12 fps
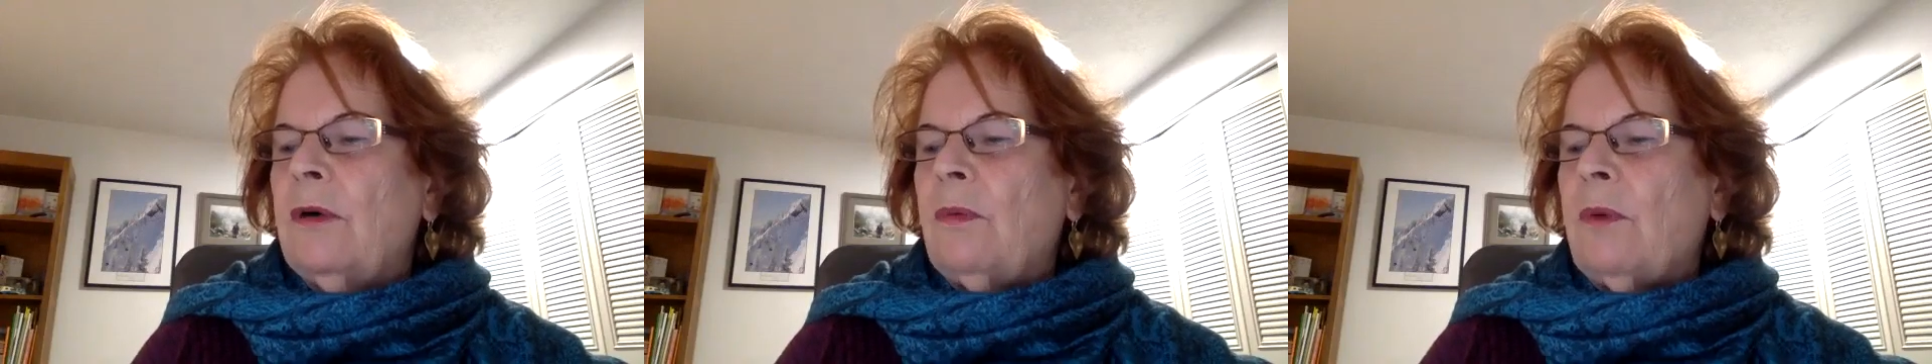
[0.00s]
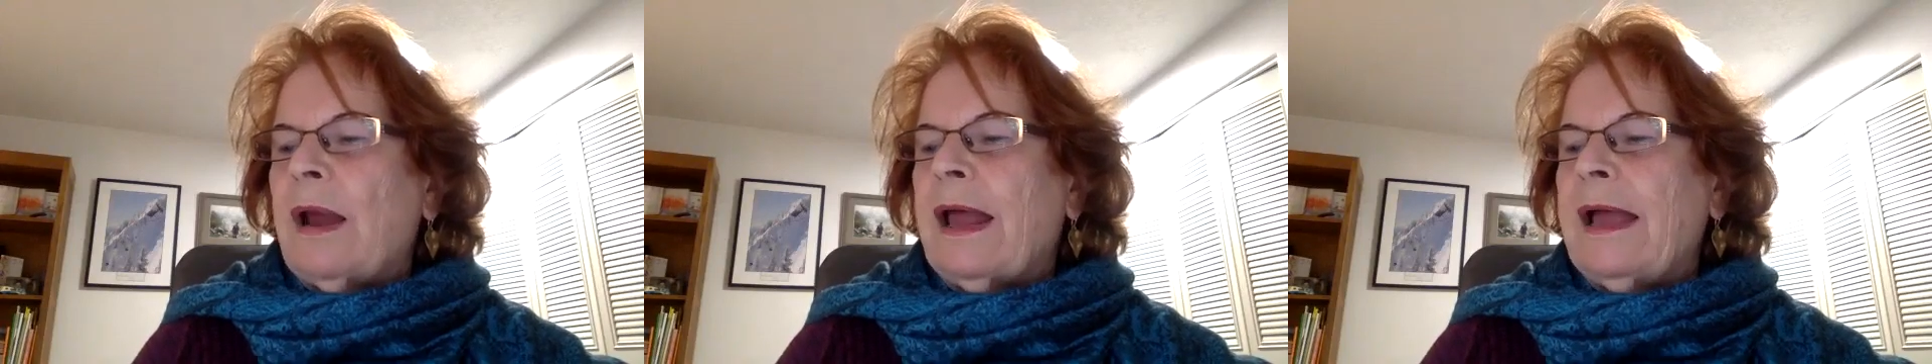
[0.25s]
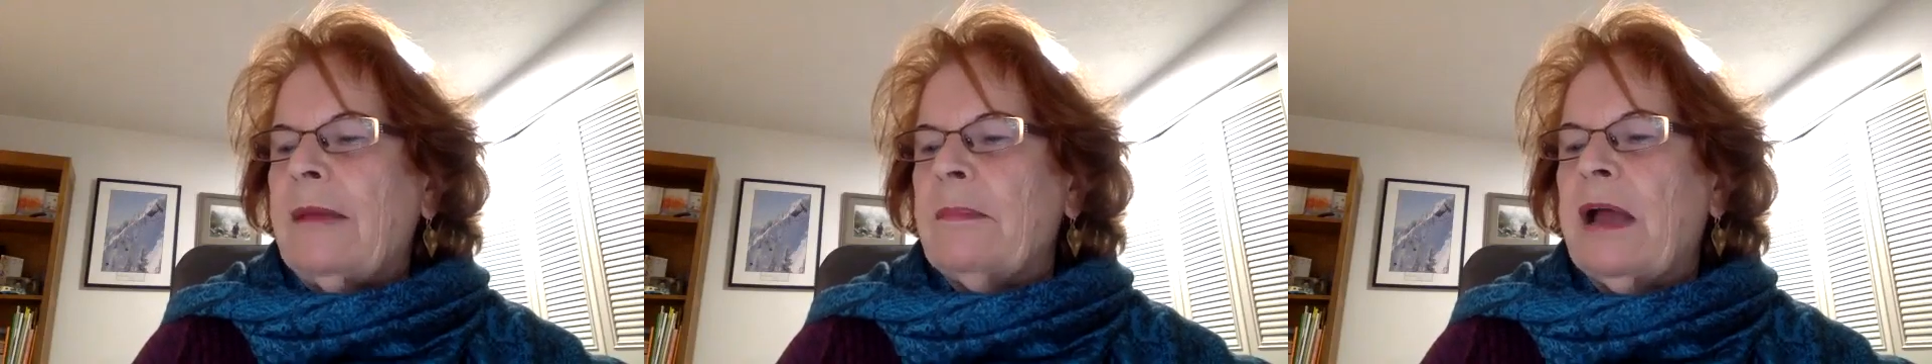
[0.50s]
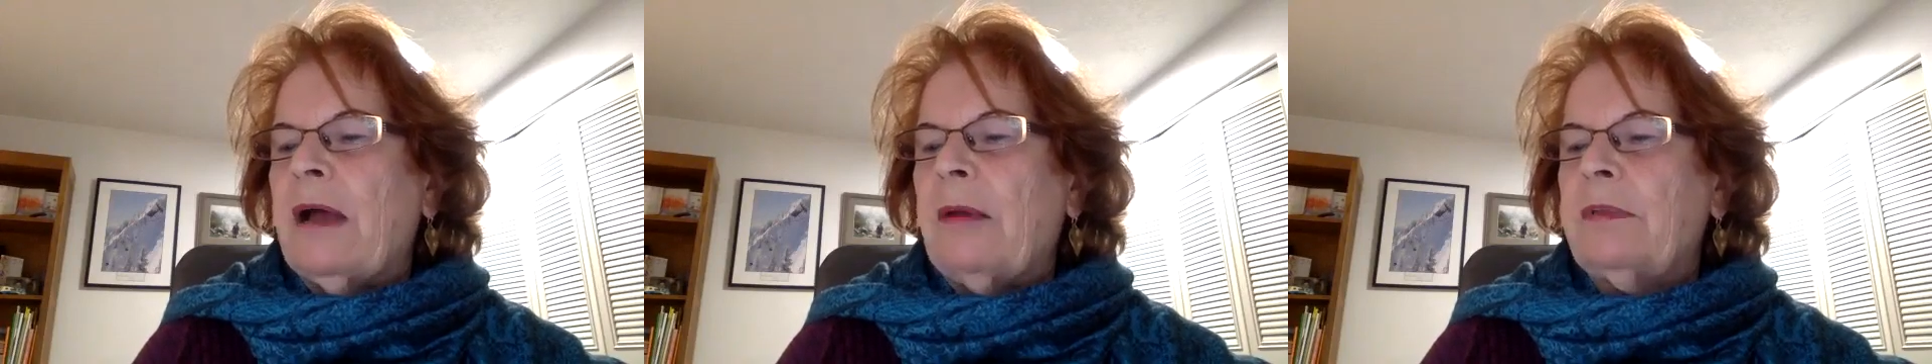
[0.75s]
while I am
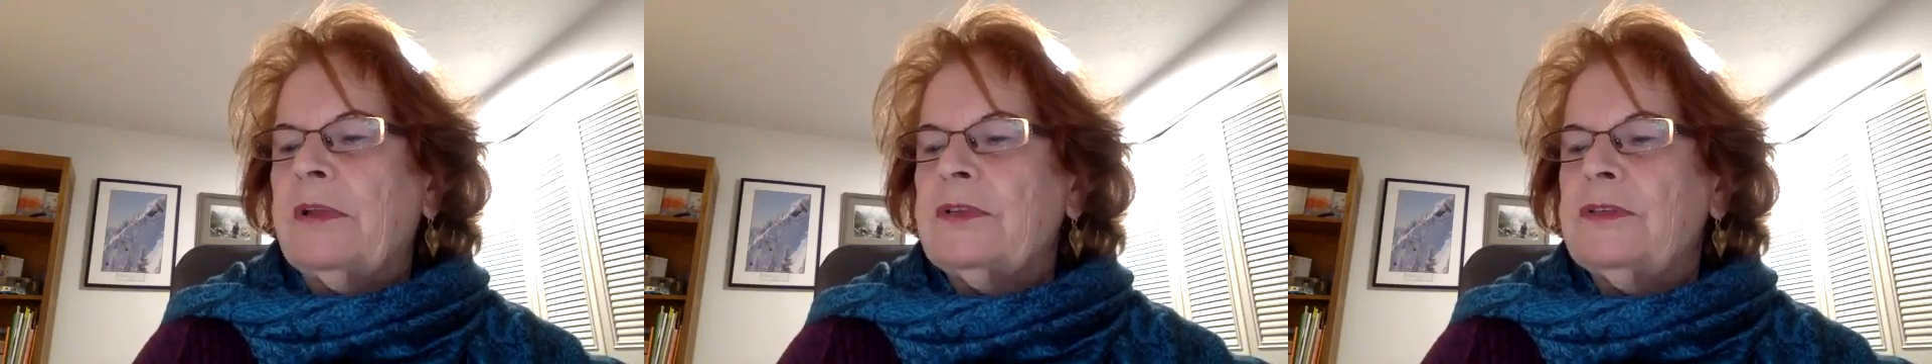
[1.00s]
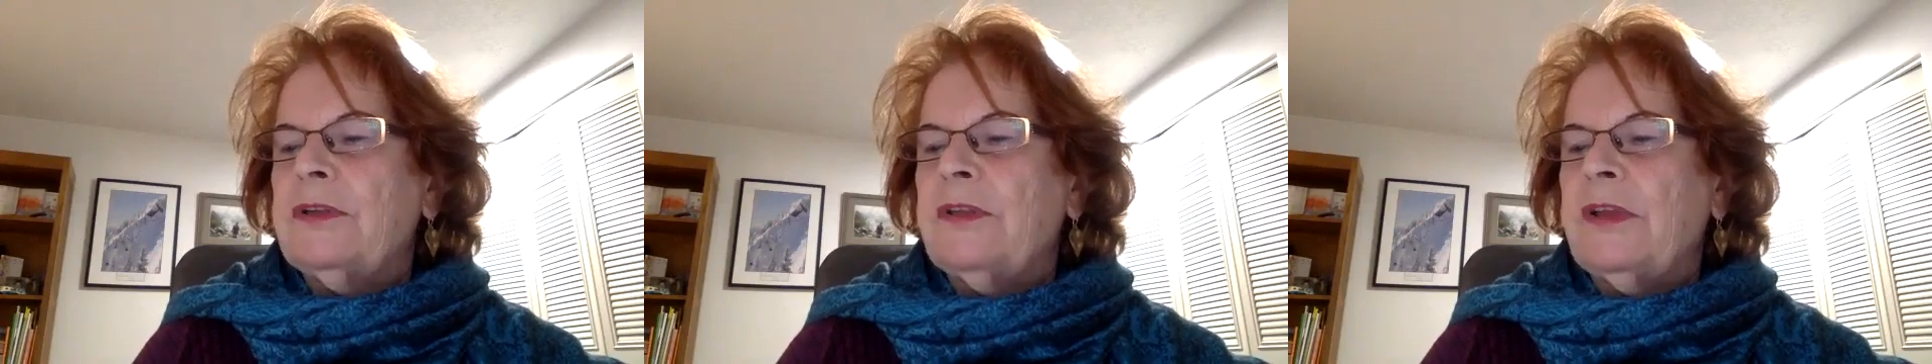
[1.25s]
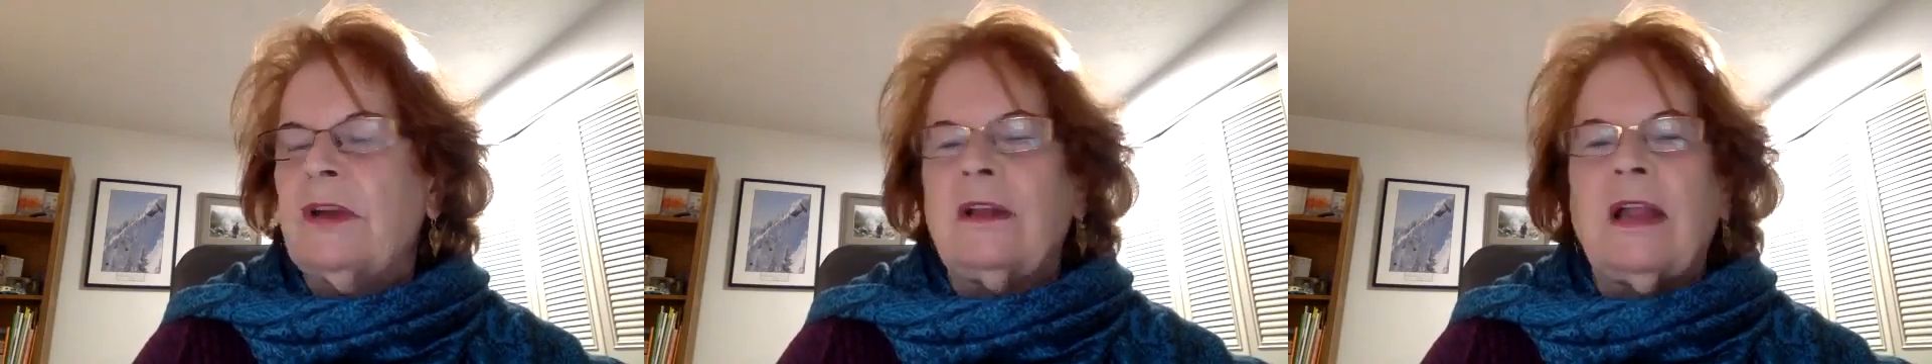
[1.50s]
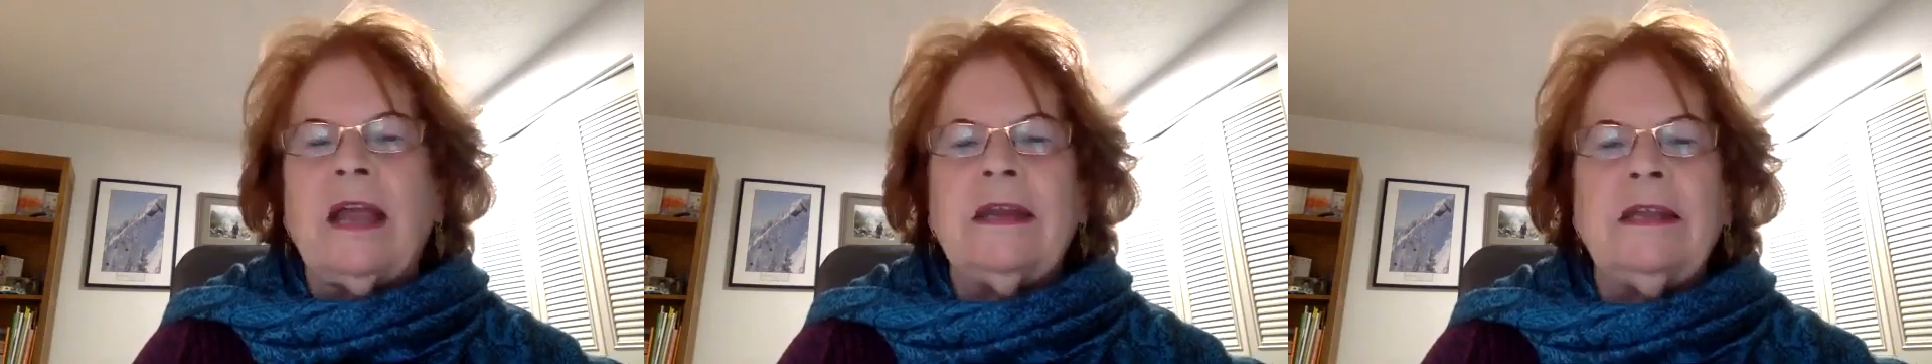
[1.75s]
helpless to their
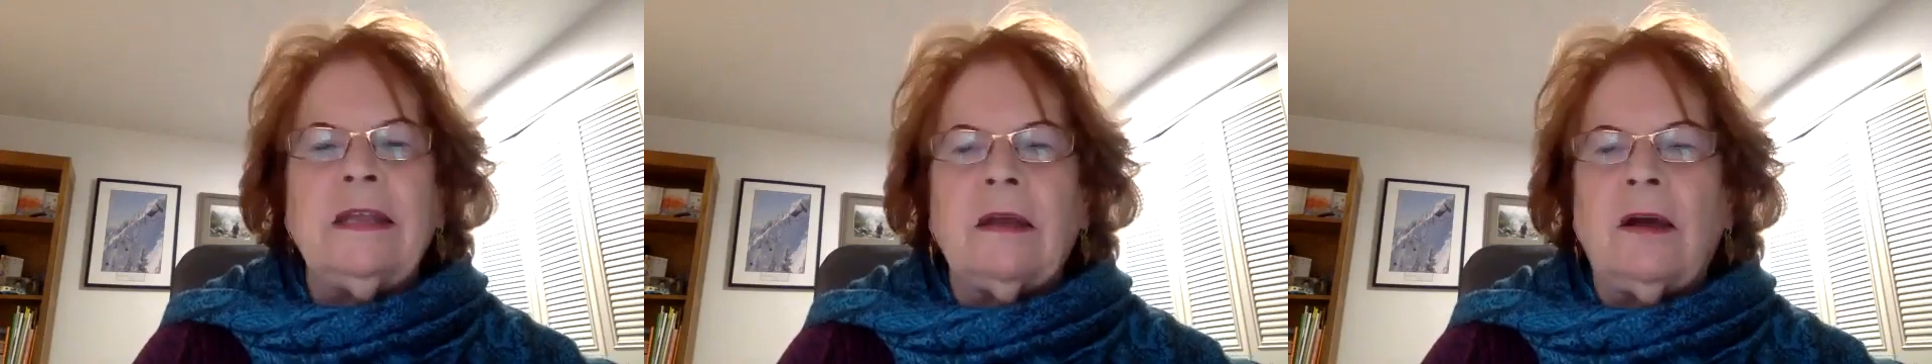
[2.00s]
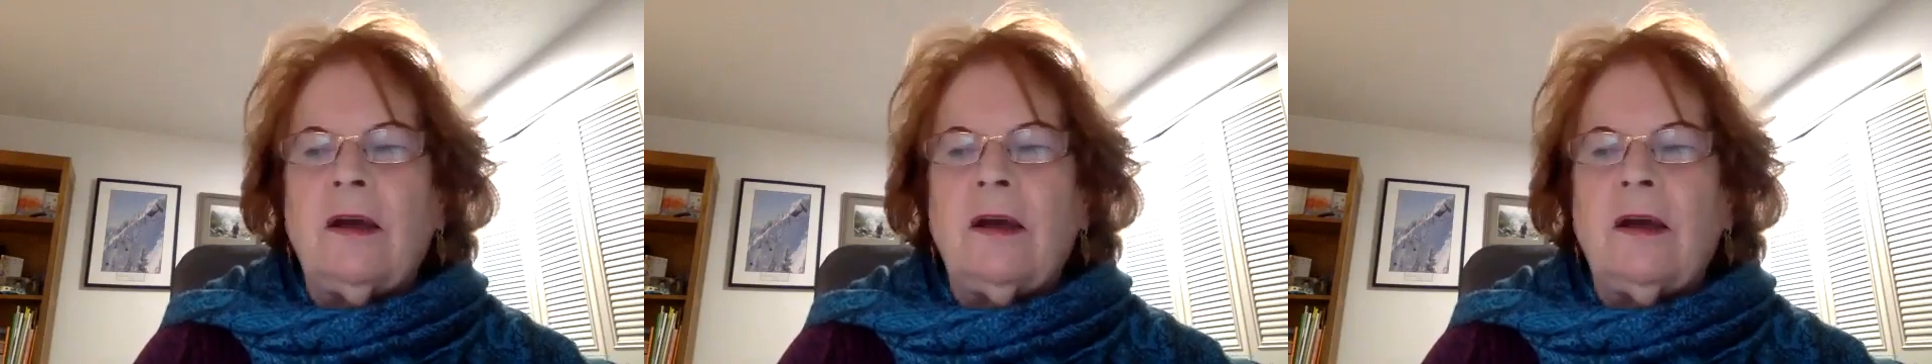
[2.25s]
lighting